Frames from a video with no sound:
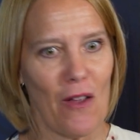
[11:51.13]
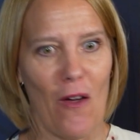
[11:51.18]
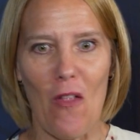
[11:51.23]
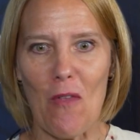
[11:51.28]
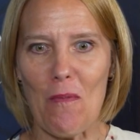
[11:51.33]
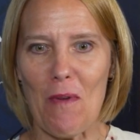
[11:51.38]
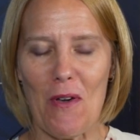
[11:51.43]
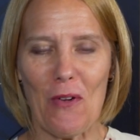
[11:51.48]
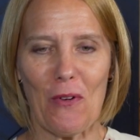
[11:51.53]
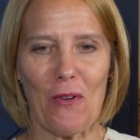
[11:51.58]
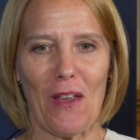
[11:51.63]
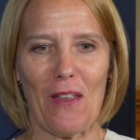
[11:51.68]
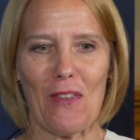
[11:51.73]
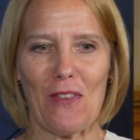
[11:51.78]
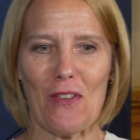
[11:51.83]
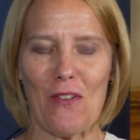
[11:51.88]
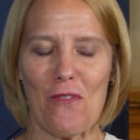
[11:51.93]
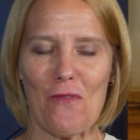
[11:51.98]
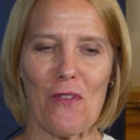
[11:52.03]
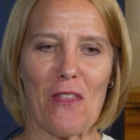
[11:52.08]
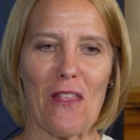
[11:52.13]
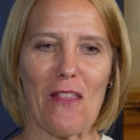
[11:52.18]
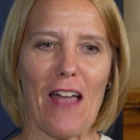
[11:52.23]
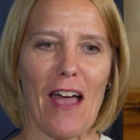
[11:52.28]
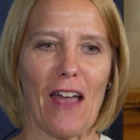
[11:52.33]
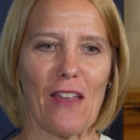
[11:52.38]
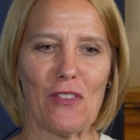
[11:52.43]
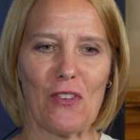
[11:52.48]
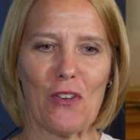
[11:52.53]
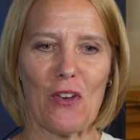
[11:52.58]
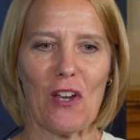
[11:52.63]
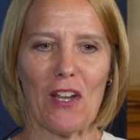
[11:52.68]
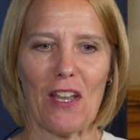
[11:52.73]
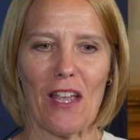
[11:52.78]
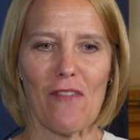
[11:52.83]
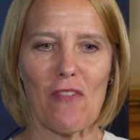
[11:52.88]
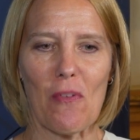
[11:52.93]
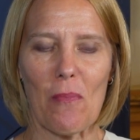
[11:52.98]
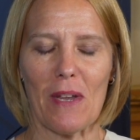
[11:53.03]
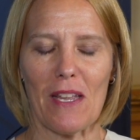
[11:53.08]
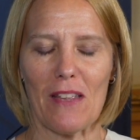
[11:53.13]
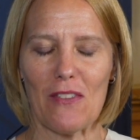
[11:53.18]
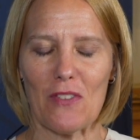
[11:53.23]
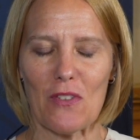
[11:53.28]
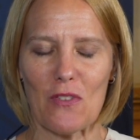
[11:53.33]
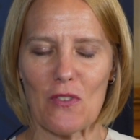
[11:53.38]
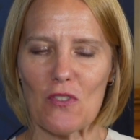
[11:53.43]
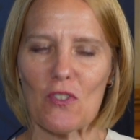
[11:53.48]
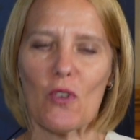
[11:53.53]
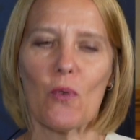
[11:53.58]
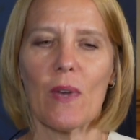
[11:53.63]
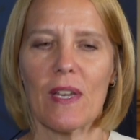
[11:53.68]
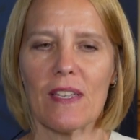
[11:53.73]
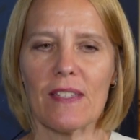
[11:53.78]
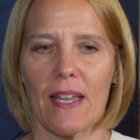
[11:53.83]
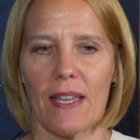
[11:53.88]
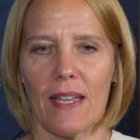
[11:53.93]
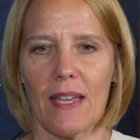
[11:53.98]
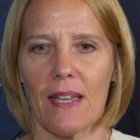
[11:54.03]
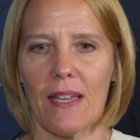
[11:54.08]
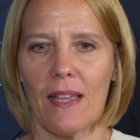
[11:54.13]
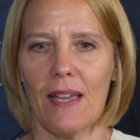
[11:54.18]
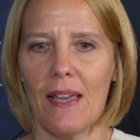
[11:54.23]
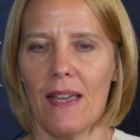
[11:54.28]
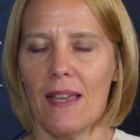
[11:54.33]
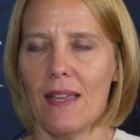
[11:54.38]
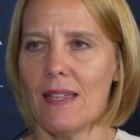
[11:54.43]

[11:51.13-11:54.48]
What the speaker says: all about Greenstone for the last year, and everybody's just so excited